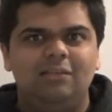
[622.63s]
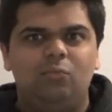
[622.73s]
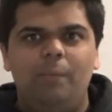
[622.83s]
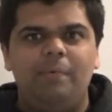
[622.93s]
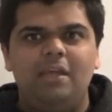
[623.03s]

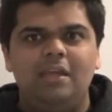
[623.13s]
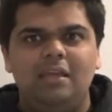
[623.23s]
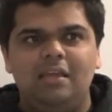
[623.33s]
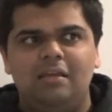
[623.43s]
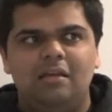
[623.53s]

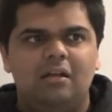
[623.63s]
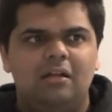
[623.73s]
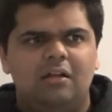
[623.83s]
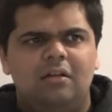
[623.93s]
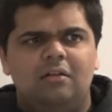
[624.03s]
whoopee.
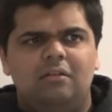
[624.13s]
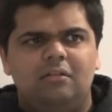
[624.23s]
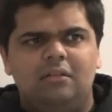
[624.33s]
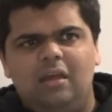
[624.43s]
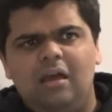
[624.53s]

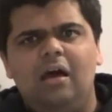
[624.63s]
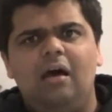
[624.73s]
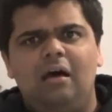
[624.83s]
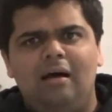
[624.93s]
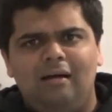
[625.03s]

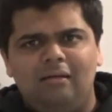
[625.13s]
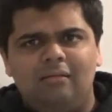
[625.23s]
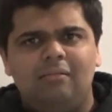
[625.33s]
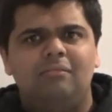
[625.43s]
Yeah.